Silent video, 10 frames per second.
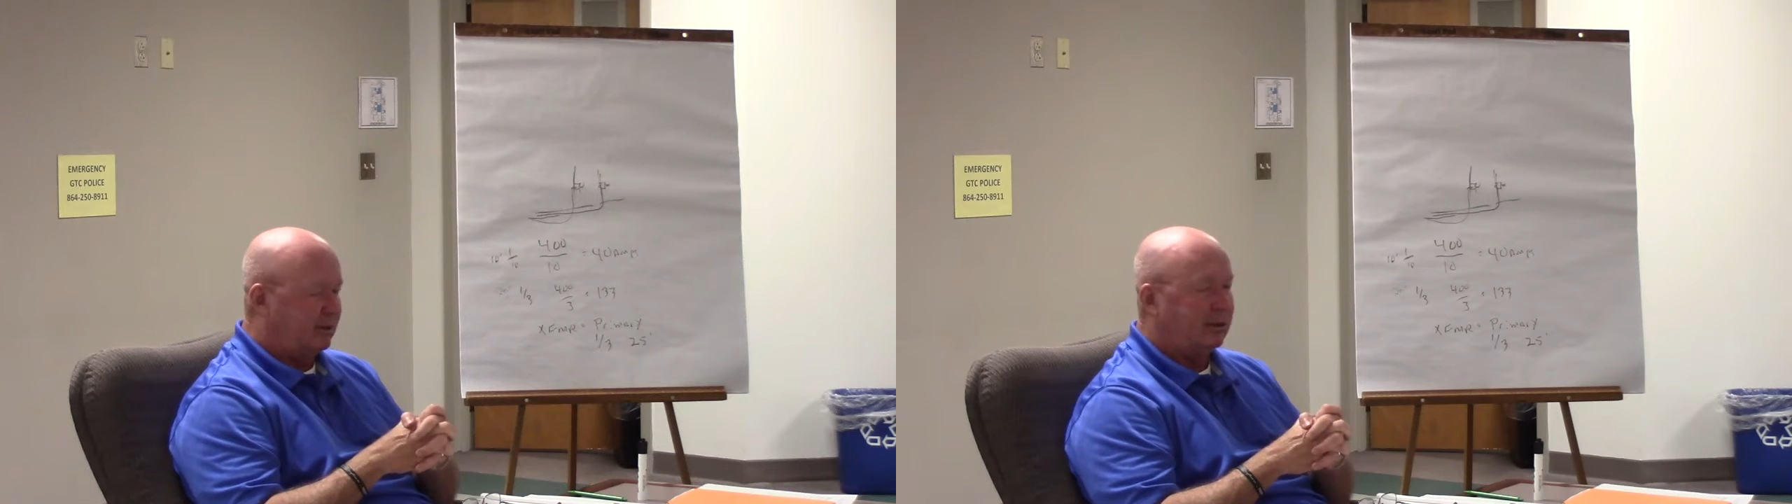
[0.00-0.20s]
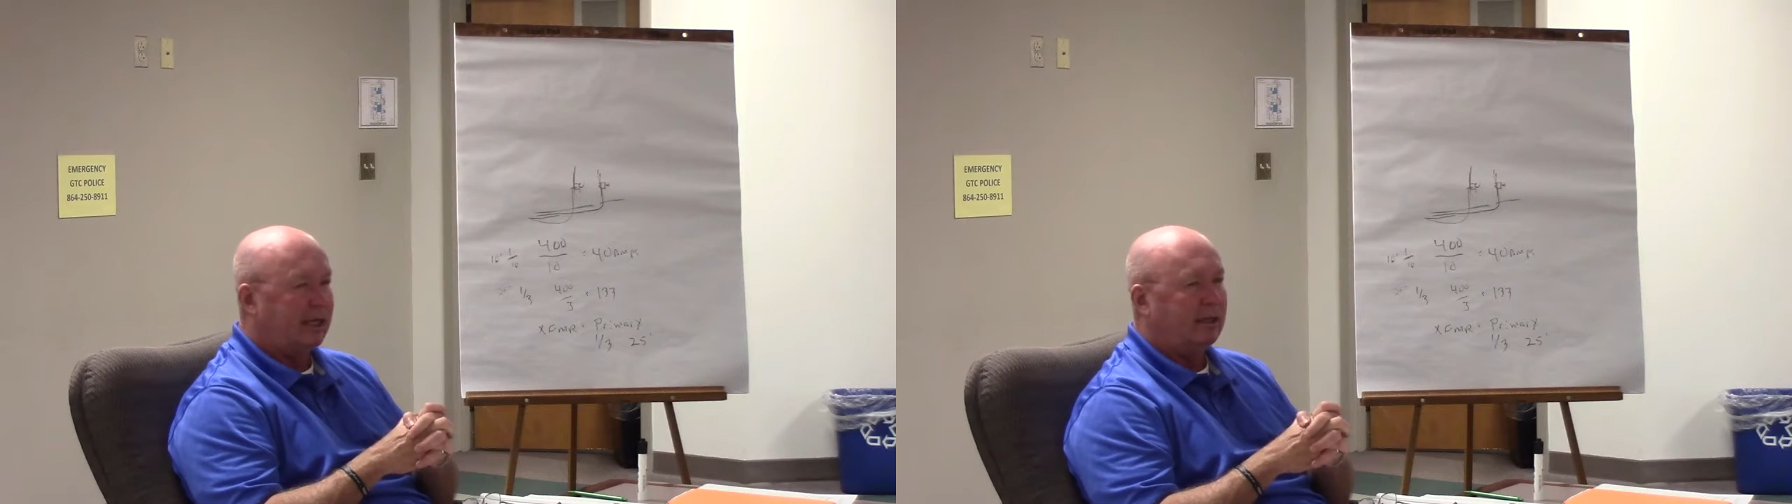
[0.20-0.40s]

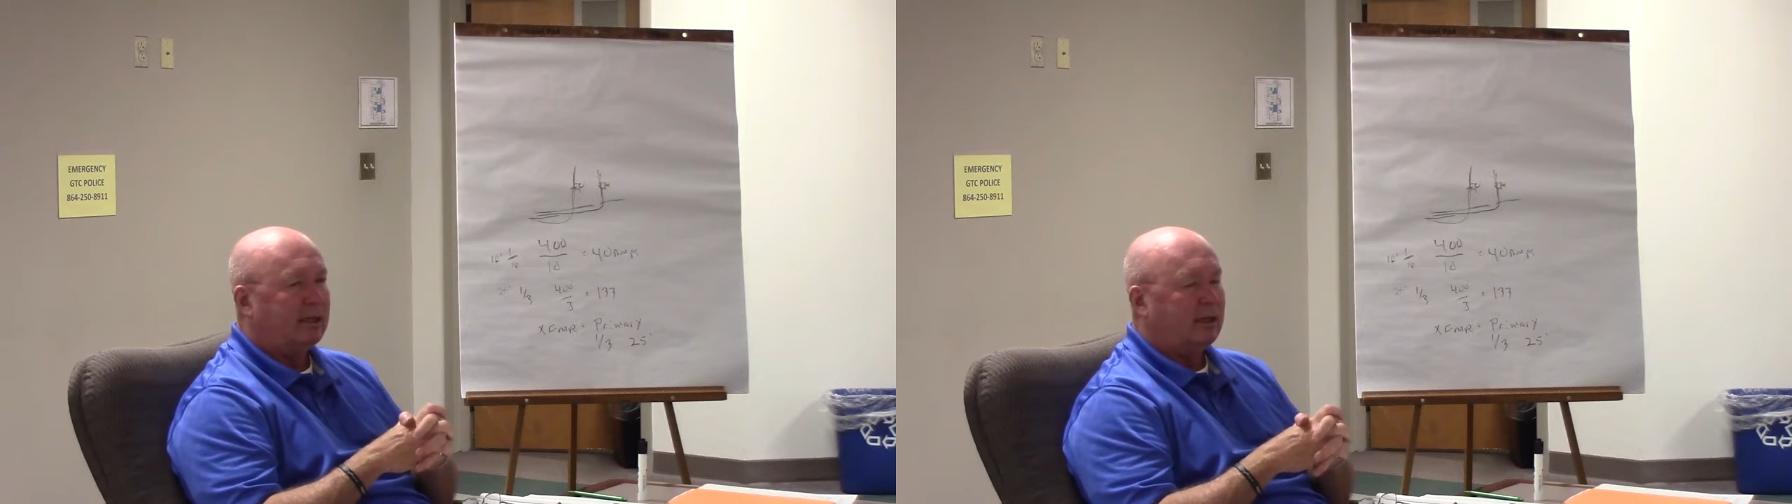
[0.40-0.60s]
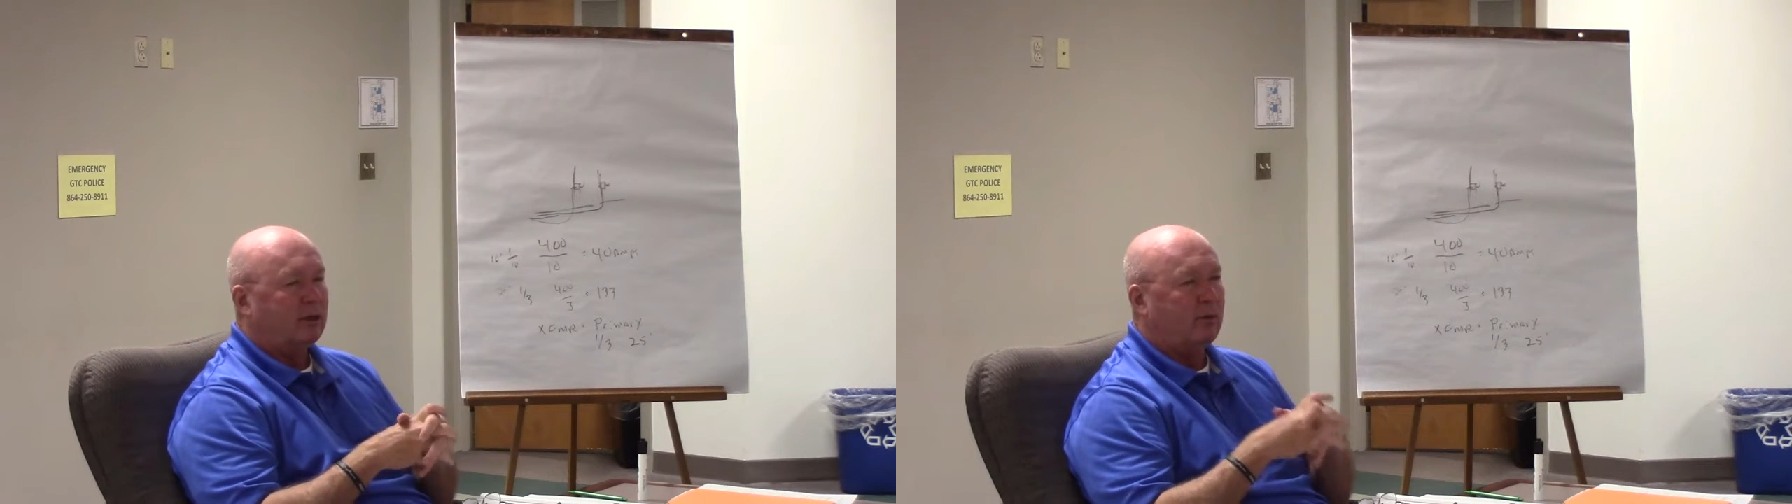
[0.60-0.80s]
You got
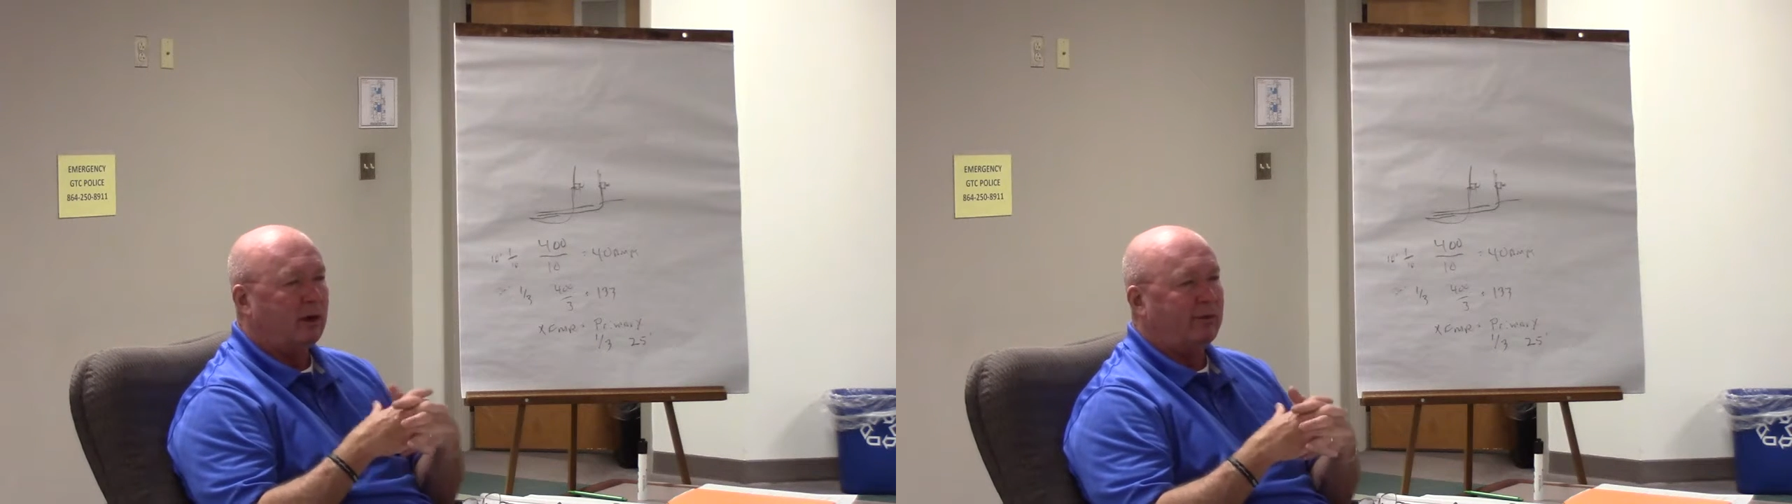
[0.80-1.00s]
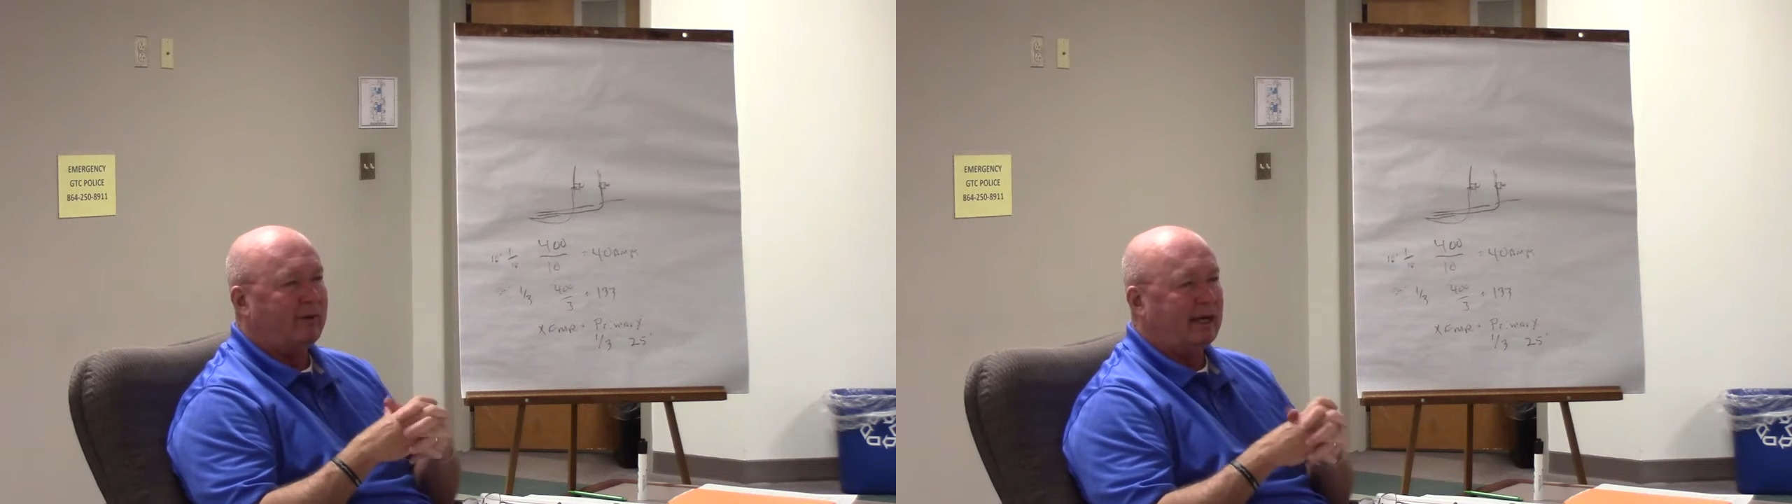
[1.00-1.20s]

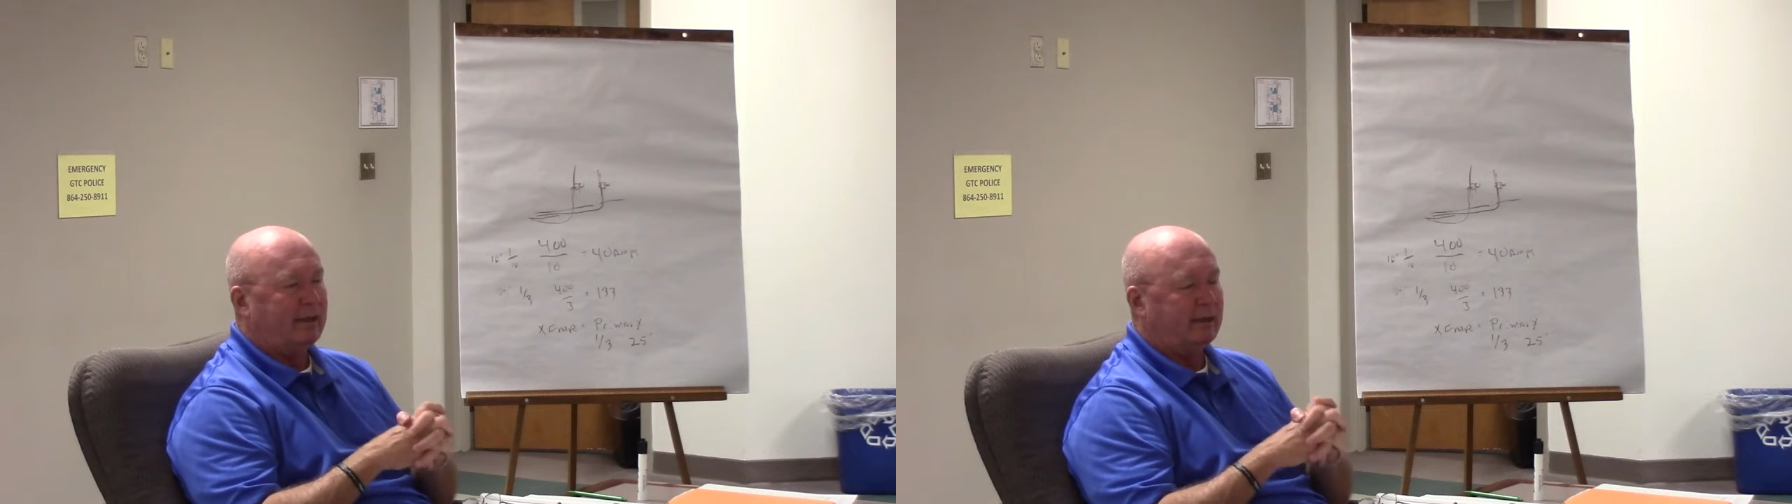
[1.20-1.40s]
qualified.